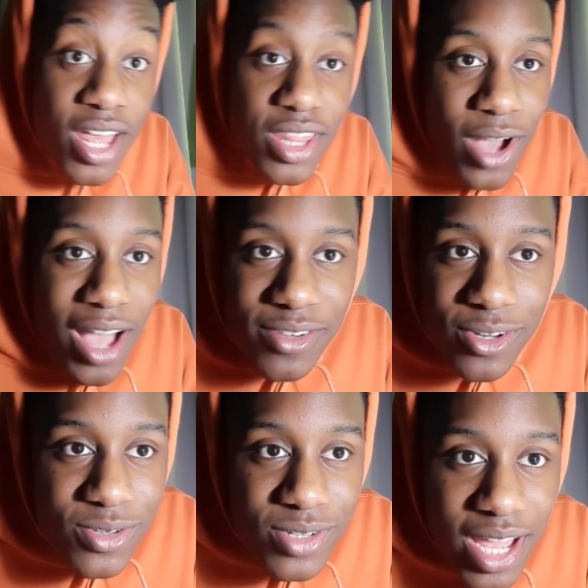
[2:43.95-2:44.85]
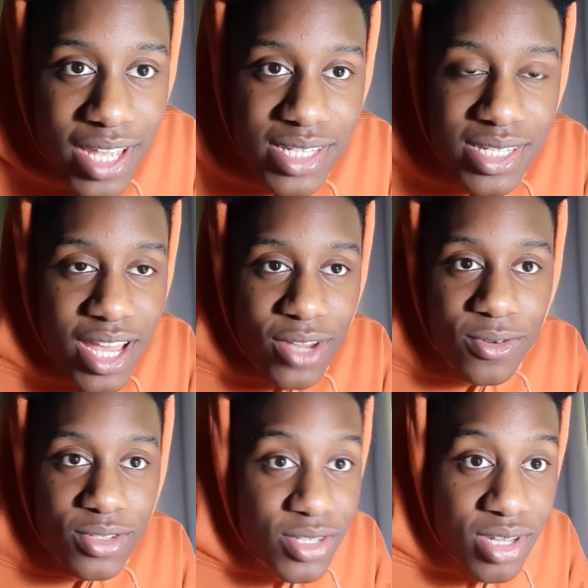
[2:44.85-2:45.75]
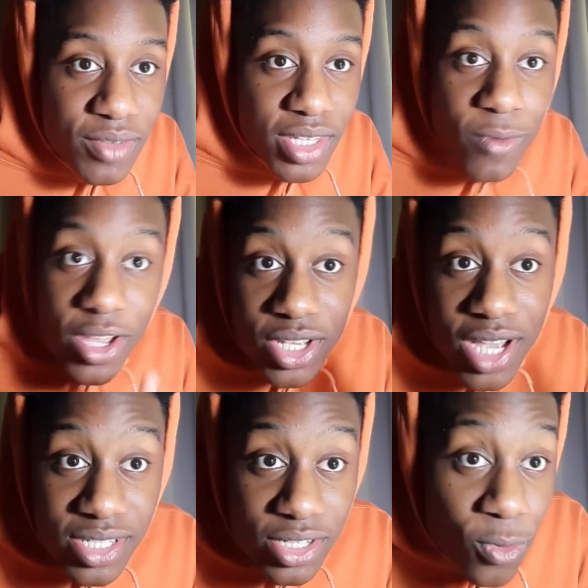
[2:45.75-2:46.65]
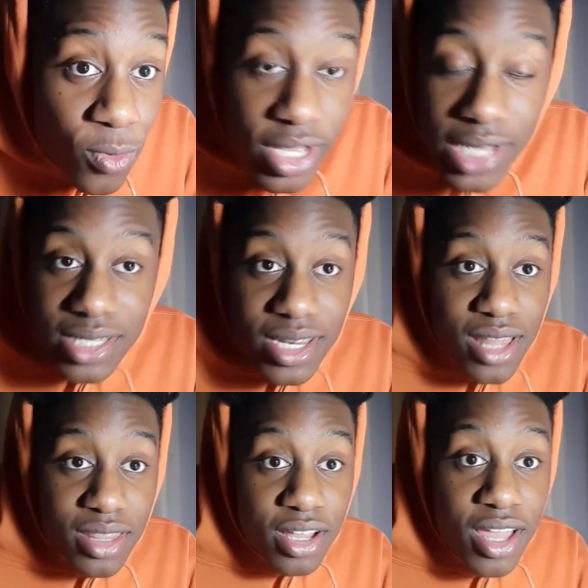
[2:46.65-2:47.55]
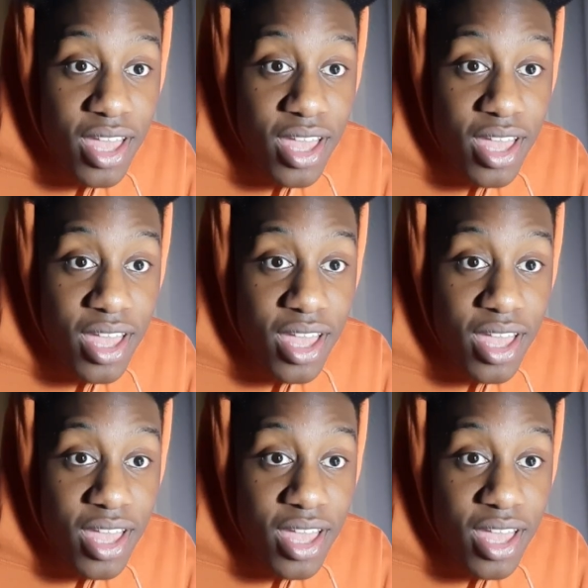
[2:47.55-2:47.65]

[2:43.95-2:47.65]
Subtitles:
You'll have a little societies night or do something where you guys can all get together